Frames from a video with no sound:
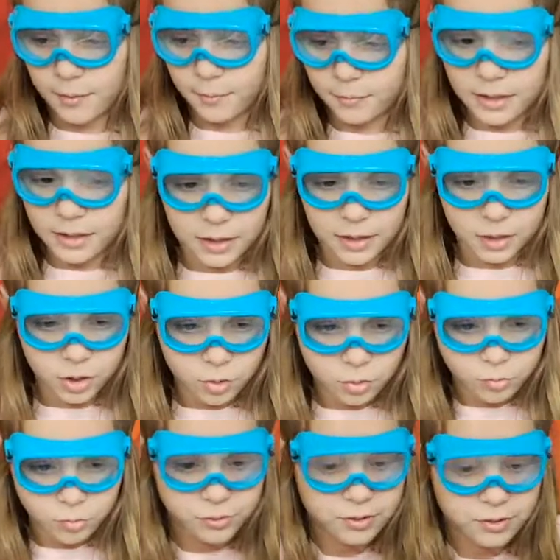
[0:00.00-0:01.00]
Gonna
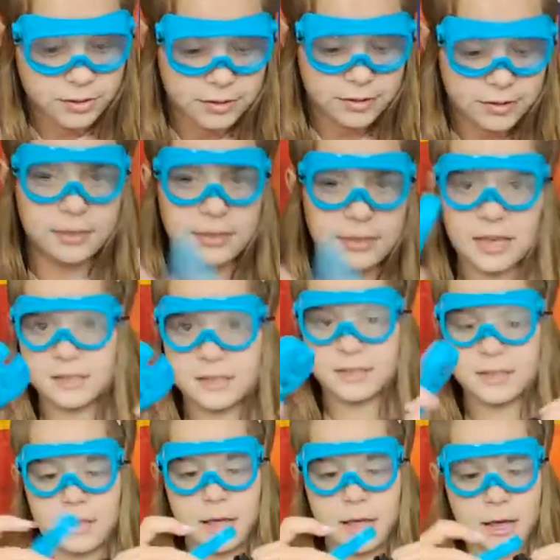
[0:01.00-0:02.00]
use this
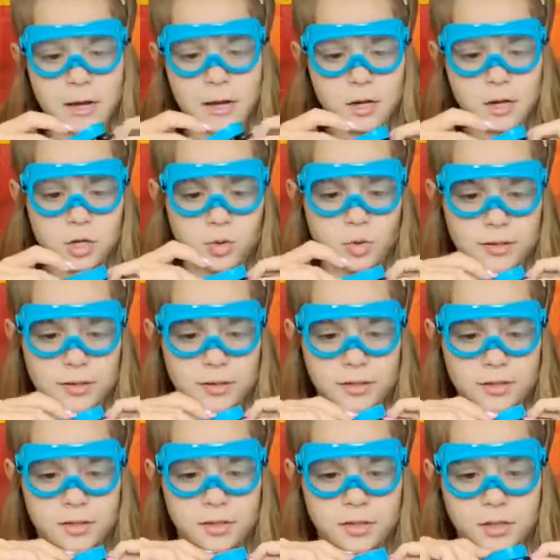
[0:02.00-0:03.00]
then to do
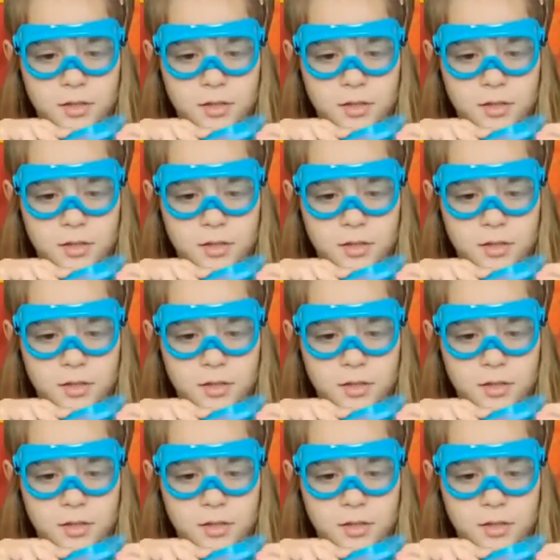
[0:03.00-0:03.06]
it.